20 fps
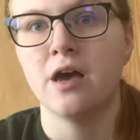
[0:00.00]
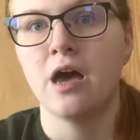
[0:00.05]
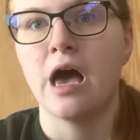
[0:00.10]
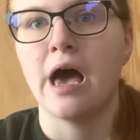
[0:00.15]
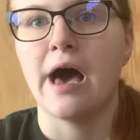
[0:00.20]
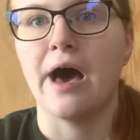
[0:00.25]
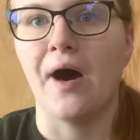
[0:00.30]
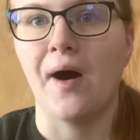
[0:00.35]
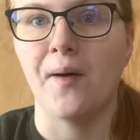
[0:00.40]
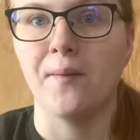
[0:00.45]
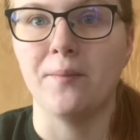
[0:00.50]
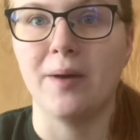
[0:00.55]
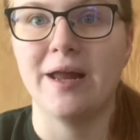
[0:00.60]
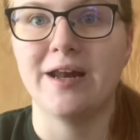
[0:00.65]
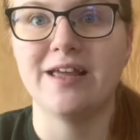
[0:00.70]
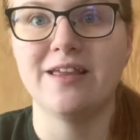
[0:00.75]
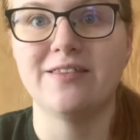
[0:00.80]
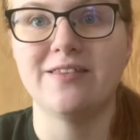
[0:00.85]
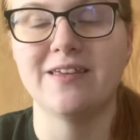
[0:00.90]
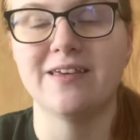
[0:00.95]

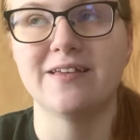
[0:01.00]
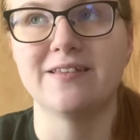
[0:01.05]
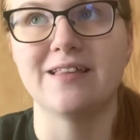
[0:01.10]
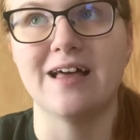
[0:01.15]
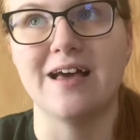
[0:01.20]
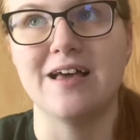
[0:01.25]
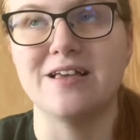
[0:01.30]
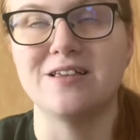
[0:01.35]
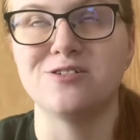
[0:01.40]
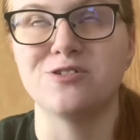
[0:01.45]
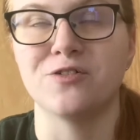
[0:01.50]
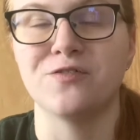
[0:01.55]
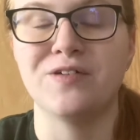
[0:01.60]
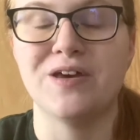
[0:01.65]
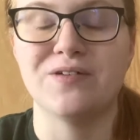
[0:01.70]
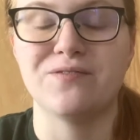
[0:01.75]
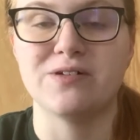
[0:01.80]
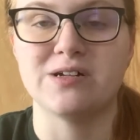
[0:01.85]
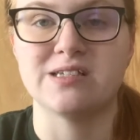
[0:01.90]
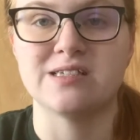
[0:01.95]
Anything that is your
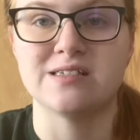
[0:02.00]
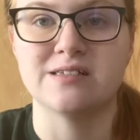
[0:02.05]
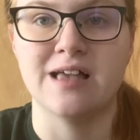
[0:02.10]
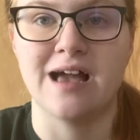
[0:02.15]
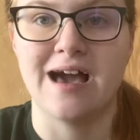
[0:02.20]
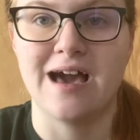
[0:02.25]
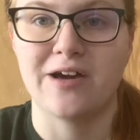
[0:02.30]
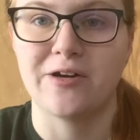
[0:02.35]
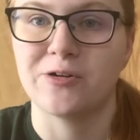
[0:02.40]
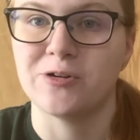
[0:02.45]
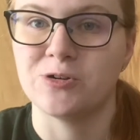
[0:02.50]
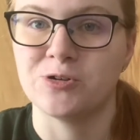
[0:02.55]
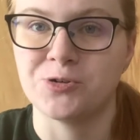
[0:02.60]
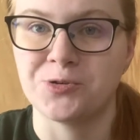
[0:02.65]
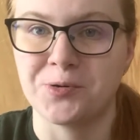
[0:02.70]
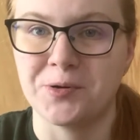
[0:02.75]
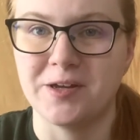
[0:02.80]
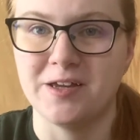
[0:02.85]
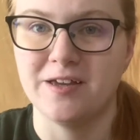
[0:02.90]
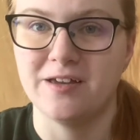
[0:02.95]
favorite snack or
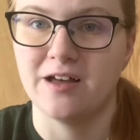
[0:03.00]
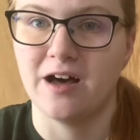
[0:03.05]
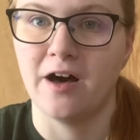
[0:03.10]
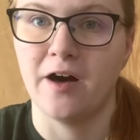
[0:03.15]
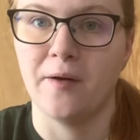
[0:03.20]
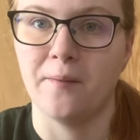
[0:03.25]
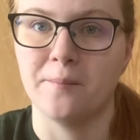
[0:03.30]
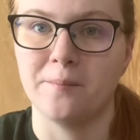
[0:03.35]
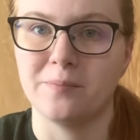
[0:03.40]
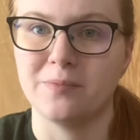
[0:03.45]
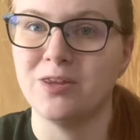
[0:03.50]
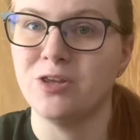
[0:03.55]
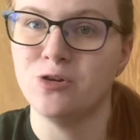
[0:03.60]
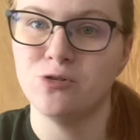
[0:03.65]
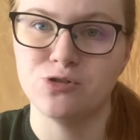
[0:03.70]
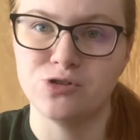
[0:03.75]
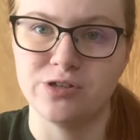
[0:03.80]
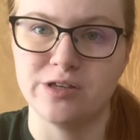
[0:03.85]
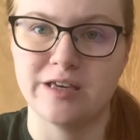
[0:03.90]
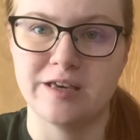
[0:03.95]
treat
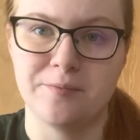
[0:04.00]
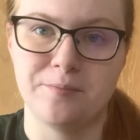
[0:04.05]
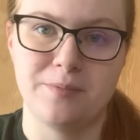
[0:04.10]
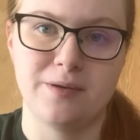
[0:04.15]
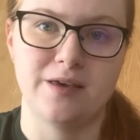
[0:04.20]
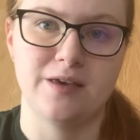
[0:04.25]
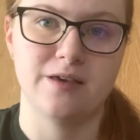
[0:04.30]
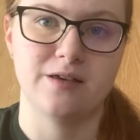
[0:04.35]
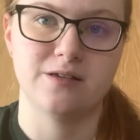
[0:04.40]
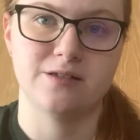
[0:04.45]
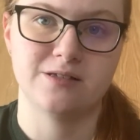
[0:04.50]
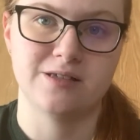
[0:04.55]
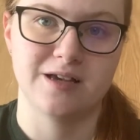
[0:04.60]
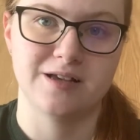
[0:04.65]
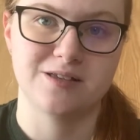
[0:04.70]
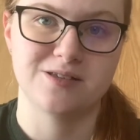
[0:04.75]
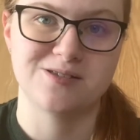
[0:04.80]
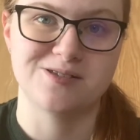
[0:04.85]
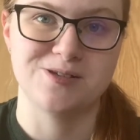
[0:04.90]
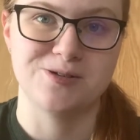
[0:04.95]
usually can be
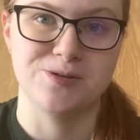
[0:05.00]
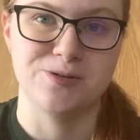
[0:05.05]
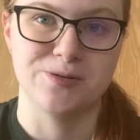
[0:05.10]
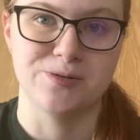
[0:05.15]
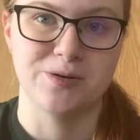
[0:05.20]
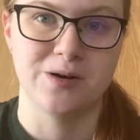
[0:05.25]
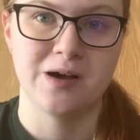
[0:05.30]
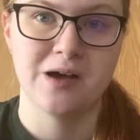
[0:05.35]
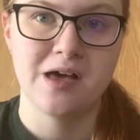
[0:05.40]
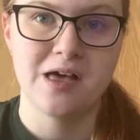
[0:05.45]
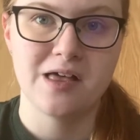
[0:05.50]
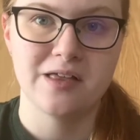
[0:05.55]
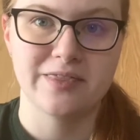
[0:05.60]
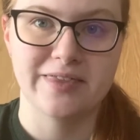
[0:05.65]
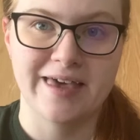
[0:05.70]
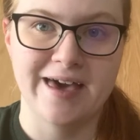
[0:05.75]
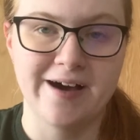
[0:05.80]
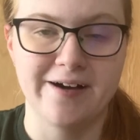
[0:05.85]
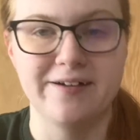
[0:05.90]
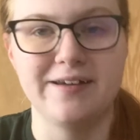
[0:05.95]
sent to
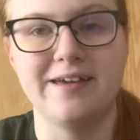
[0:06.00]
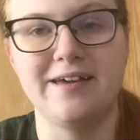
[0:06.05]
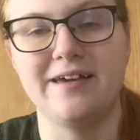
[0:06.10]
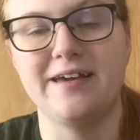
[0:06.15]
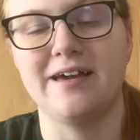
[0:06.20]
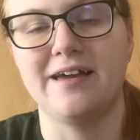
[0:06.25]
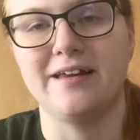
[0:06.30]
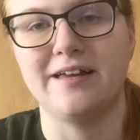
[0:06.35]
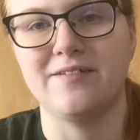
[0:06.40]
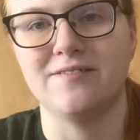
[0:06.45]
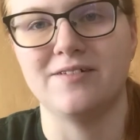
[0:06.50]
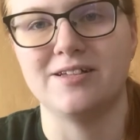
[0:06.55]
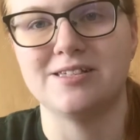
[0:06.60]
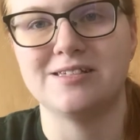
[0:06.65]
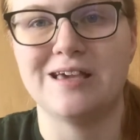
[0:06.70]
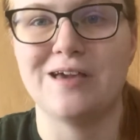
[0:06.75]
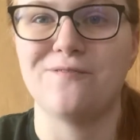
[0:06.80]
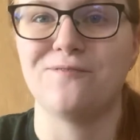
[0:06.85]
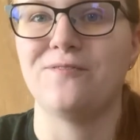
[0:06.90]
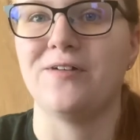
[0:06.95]
the county and even
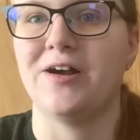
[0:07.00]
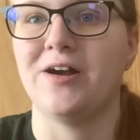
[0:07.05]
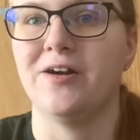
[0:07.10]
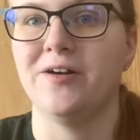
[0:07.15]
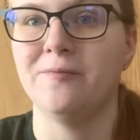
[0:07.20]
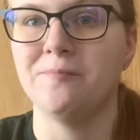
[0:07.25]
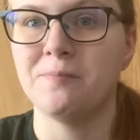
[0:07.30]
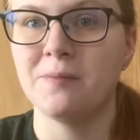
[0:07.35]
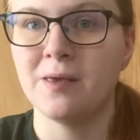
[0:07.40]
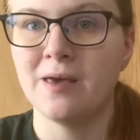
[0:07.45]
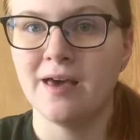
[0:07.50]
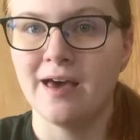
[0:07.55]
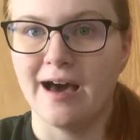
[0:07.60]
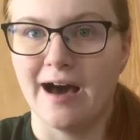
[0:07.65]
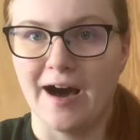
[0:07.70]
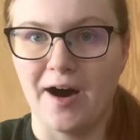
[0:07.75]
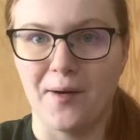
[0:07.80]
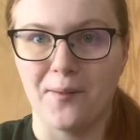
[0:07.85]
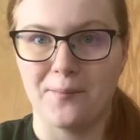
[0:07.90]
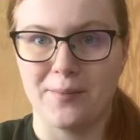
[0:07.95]
state fair.
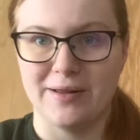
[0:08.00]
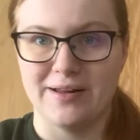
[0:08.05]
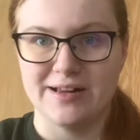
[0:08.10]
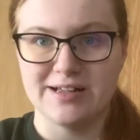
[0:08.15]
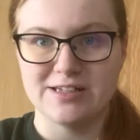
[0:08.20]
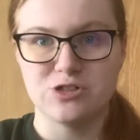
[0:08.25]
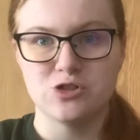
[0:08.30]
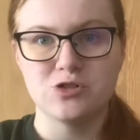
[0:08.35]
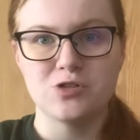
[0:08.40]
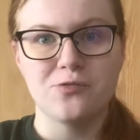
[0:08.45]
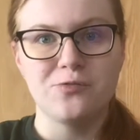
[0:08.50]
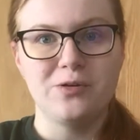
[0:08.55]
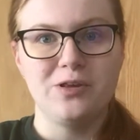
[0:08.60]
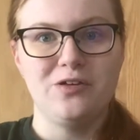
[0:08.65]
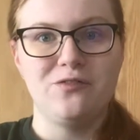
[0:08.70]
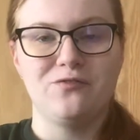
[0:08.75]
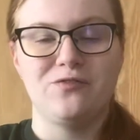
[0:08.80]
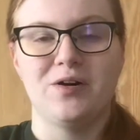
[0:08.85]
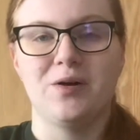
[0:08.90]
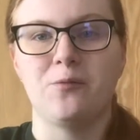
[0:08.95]
And it's just a really
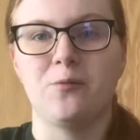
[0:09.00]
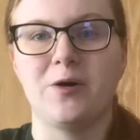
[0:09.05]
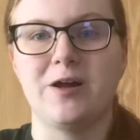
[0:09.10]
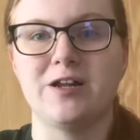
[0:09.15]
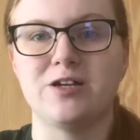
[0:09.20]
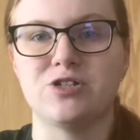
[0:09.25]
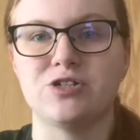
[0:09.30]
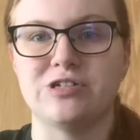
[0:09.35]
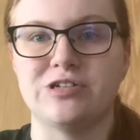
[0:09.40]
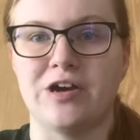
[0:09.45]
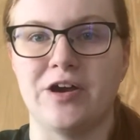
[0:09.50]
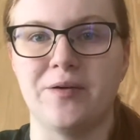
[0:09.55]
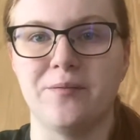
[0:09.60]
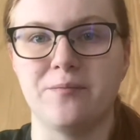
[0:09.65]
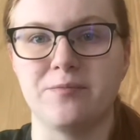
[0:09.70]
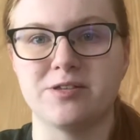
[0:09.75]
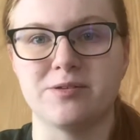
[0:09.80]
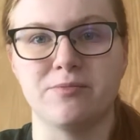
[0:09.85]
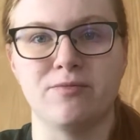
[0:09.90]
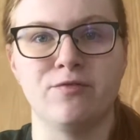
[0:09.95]
fun way to
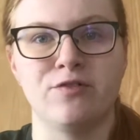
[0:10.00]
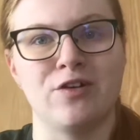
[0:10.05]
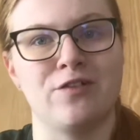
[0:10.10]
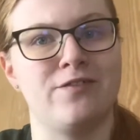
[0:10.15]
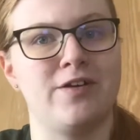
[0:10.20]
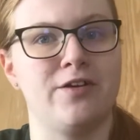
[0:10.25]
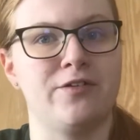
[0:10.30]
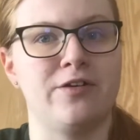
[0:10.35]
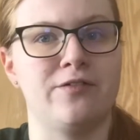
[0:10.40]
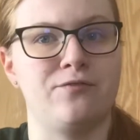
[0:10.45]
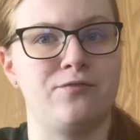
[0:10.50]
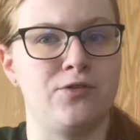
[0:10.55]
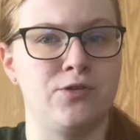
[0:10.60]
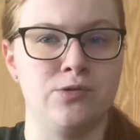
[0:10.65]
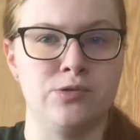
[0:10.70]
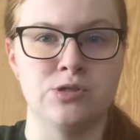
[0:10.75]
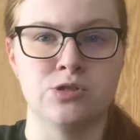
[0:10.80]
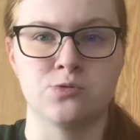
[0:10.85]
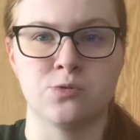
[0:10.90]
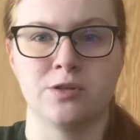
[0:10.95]
share some of your favorite
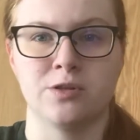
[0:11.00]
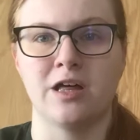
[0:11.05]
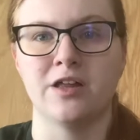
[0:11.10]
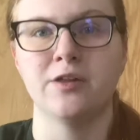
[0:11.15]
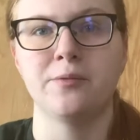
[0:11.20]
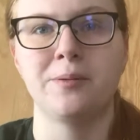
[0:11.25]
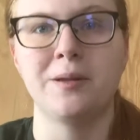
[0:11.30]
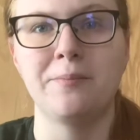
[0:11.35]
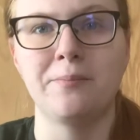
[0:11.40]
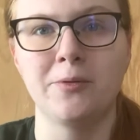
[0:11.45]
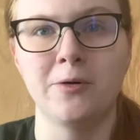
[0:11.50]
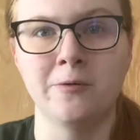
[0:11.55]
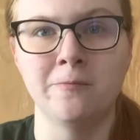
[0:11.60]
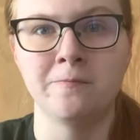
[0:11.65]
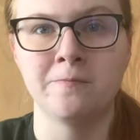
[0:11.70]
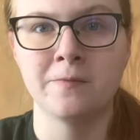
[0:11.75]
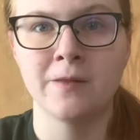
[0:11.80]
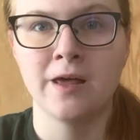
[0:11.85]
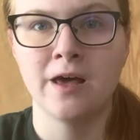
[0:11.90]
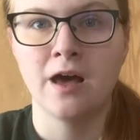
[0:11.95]
foods with
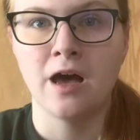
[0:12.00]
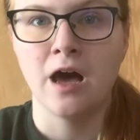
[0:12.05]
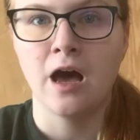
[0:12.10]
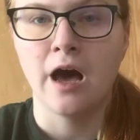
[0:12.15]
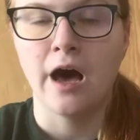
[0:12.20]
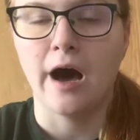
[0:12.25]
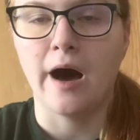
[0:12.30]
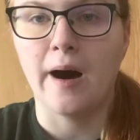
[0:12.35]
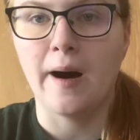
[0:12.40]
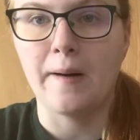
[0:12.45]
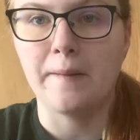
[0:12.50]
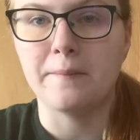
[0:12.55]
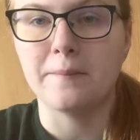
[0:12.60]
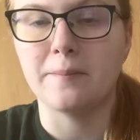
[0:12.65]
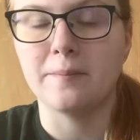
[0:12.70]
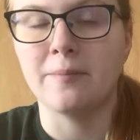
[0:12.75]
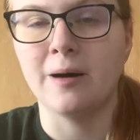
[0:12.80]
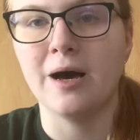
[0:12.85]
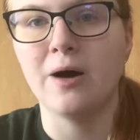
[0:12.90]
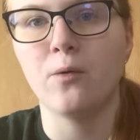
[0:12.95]
people.
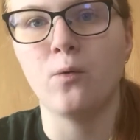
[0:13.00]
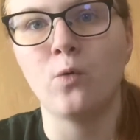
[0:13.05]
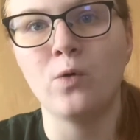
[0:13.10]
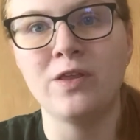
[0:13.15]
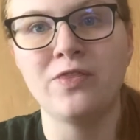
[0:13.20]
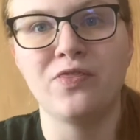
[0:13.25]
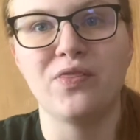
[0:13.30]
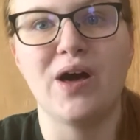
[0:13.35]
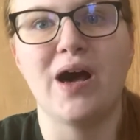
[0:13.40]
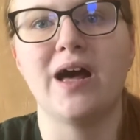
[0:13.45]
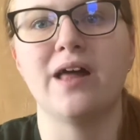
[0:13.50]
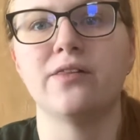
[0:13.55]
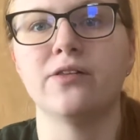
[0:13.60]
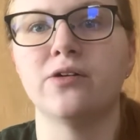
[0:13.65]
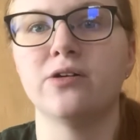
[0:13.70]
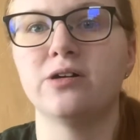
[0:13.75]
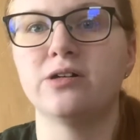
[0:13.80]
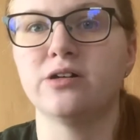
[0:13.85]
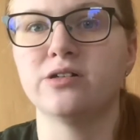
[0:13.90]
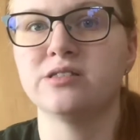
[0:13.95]
But with that,
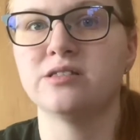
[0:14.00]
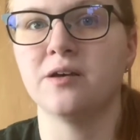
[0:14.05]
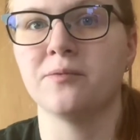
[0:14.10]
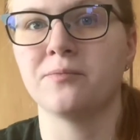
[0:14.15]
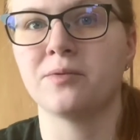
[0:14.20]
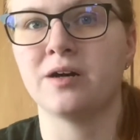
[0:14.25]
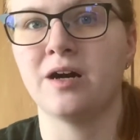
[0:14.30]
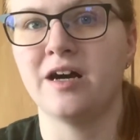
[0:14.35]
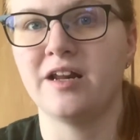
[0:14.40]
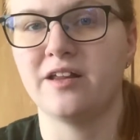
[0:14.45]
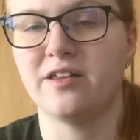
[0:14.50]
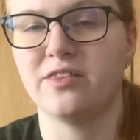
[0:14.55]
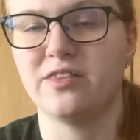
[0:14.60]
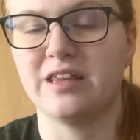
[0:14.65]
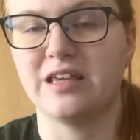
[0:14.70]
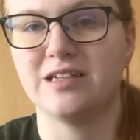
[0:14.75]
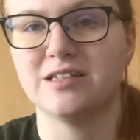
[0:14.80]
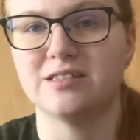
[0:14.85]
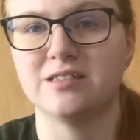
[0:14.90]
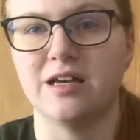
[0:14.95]
there are some kind of
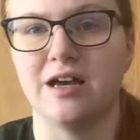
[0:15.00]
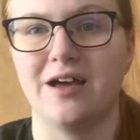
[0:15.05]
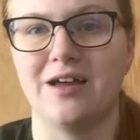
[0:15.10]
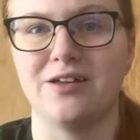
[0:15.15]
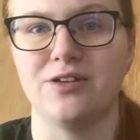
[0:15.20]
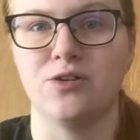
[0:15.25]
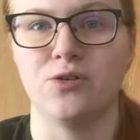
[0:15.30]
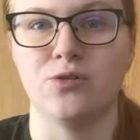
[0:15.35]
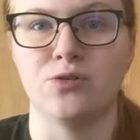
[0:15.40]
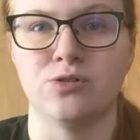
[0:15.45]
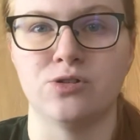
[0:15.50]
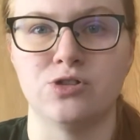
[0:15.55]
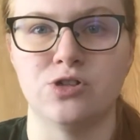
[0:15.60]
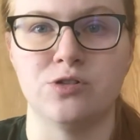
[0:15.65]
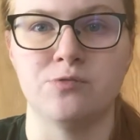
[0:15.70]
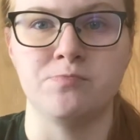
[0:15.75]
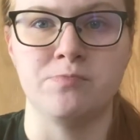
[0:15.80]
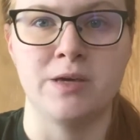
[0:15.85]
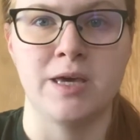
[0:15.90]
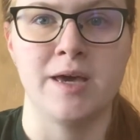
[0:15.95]
things that you
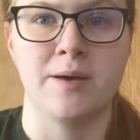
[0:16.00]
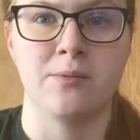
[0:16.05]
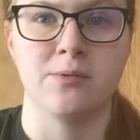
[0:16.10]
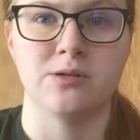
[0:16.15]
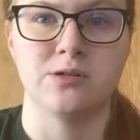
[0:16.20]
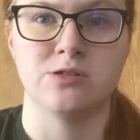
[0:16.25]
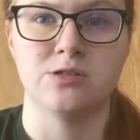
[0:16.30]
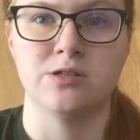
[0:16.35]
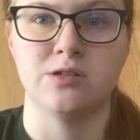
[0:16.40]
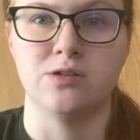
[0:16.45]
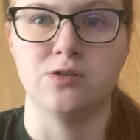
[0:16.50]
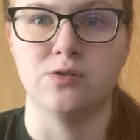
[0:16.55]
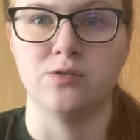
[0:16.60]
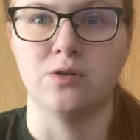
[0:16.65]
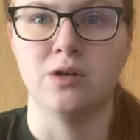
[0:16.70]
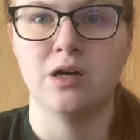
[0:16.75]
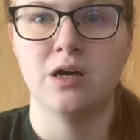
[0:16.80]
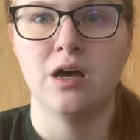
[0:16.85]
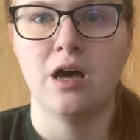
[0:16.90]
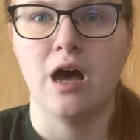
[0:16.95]
should be able to,